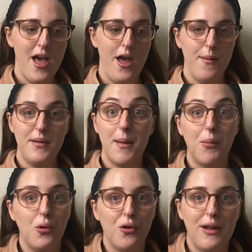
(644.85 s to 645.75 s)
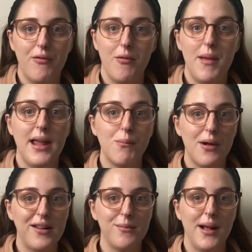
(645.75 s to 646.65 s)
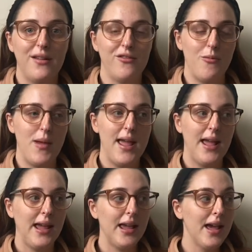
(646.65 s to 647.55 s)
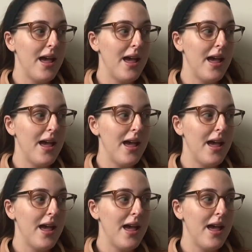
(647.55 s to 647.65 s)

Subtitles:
nipple cream for me, breast pads for me,